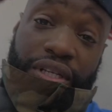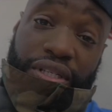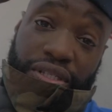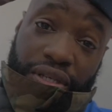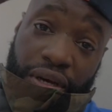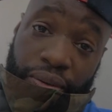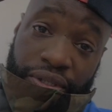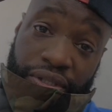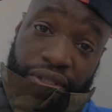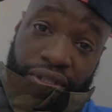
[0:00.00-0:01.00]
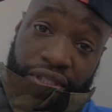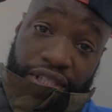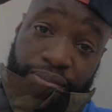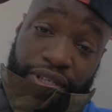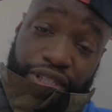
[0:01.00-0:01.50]
it's always good
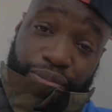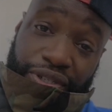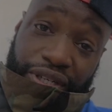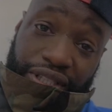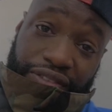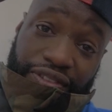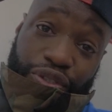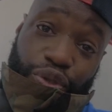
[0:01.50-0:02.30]
to be as productive as